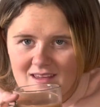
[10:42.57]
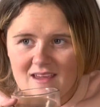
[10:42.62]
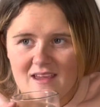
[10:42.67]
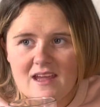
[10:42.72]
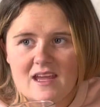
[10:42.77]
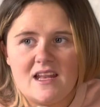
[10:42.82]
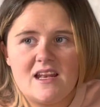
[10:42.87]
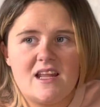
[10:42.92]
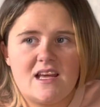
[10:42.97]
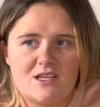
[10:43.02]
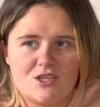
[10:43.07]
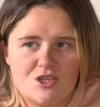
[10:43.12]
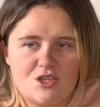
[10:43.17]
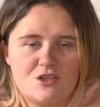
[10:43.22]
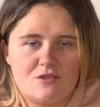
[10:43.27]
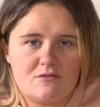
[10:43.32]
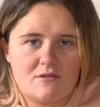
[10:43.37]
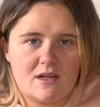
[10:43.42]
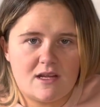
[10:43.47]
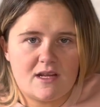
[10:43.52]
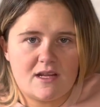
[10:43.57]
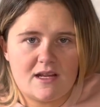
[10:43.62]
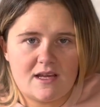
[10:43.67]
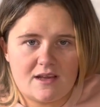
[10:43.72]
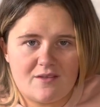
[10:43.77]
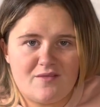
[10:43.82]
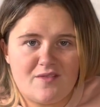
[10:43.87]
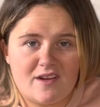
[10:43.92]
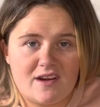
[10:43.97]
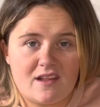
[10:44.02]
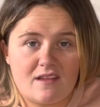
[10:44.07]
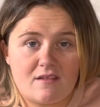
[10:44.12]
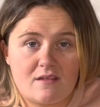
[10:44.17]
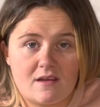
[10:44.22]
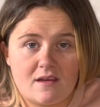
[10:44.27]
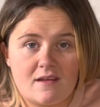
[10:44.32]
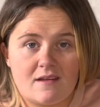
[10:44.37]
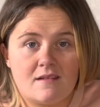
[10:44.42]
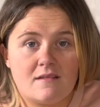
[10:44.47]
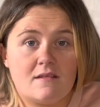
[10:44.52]
Unless you're doing it like a funny
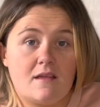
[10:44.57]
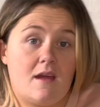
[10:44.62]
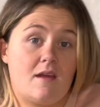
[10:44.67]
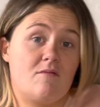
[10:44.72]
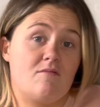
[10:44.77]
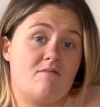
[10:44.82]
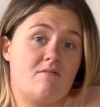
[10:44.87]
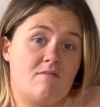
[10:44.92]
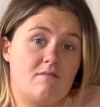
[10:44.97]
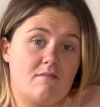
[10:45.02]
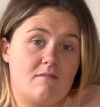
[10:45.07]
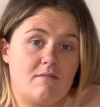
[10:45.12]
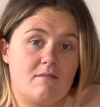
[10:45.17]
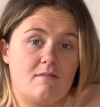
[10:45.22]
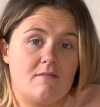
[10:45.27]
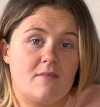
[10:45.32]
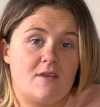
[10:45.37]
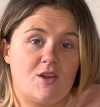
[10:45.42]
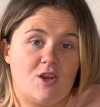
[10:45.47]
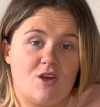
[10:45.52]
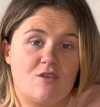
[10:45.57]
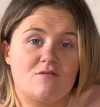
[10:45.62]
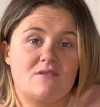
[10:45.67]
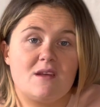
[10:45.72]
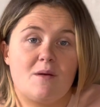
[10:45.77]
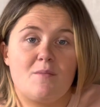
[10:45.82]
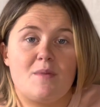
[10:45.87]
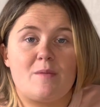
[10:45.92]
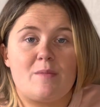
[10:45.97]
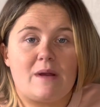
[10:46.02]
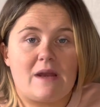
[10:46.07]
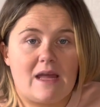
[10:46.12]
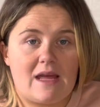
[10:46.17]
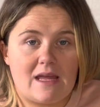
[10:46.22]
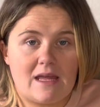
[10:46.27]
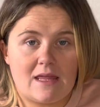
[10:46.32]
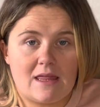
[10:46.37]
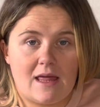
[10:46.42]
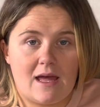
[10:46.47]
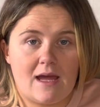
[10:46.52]
thing, then, you know, some people
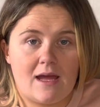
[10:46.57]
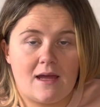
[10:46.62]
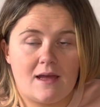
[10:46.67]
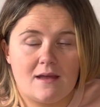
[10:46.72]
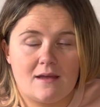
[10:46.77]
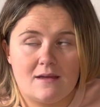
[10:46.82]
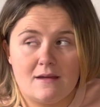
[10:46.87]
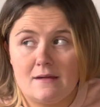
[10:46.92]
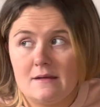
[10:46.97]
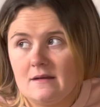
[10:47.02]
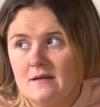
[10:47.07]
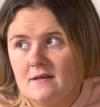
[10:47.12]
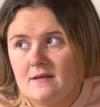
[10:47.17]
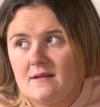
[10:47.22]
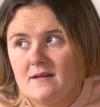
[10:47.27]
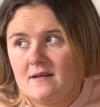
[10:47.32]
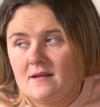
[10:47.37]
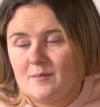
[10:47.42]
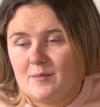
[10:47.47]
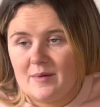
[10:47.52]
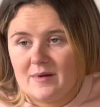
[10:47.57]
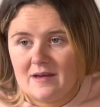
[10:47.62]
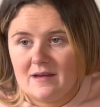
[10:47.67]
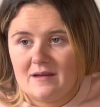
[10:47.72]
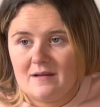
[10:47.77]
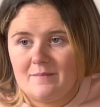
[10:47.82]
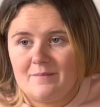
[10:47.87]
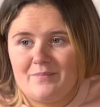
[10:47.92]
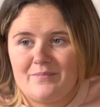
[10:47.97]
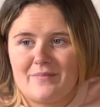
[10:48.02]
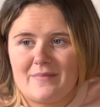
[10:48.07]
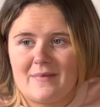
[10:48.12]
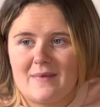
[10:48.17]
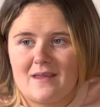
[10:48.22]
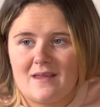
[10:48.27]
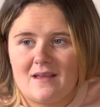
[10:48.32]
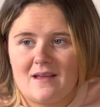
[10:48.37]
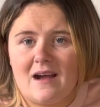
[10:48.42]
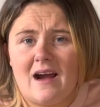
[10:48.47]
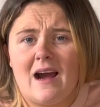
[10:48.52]
like that. But
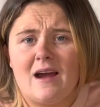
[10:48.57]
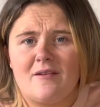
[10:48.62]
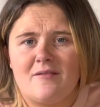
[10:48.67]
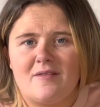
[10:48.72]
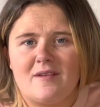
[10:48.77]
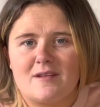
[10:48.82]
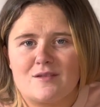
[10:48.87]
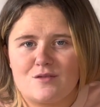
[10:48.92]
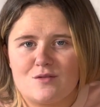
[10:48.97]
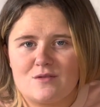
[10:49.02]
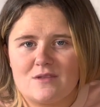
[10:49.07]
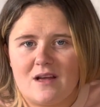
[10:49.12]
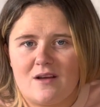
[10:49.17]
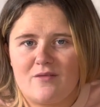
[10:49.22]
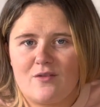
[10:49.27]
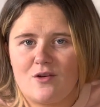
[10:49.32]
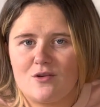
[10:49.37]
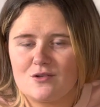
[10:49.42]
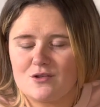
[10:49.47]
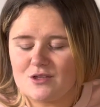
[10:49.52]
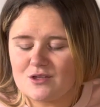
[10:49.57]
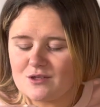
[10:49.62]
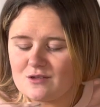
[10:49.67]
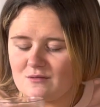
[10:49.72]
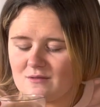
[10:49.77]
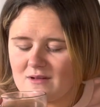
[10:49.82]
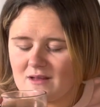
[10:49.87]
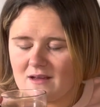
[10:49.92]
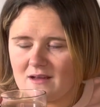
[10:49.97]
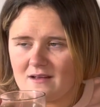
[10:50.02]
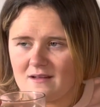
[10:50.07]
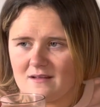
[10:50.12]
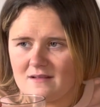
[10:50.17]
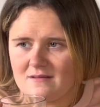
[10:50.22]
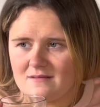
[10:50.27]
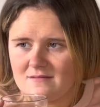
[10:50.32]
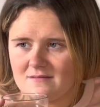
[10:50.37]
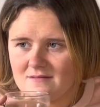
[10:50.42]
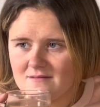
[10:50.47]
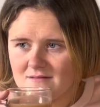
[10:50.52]
I'd feel too self-conscious doing that.
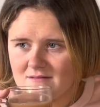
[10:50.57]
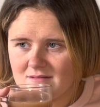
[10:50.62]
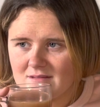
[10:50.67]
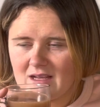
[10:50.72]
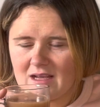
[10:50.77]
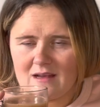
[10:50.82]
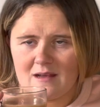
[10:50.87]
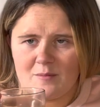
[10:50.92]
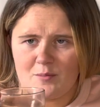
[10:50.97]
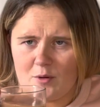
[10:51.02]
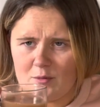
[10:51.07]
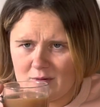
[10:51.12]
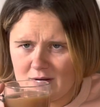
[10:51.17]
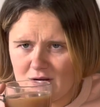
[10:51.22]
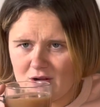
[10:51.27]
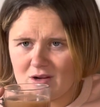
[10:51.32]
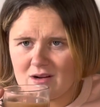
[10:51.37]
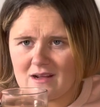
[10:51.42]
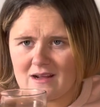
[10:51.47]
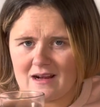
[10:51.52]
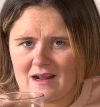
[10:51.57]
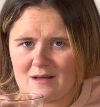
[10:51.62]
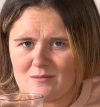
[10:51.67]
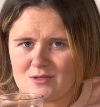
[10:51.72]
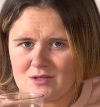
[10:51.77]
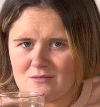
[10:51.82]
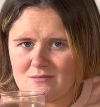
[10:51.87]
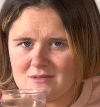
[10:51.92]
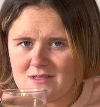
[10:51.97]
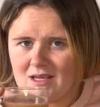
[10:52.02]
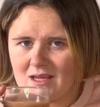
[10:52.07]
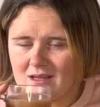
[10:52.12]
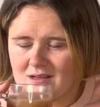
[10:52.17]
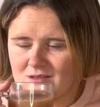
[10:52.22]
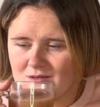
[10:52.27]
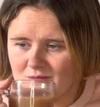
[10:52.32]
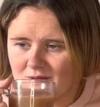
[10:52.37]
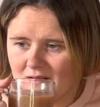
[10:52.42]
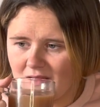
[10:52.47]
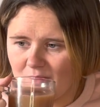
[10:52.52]
I'd probably look like an absolute dick
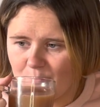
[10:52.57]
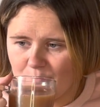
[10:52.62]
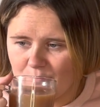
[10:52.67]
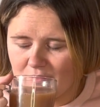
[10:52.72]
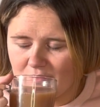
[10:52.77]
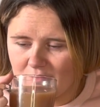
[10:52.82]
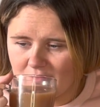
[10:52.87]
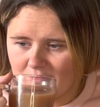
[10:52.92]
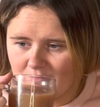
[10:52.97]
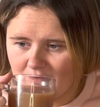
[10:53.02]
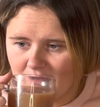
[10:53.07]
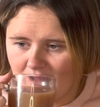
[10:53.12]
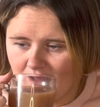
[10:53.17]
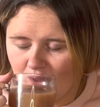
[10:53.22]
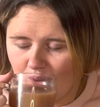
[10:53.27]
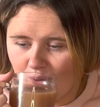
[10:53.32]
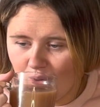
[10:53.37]
doing it, but there we are.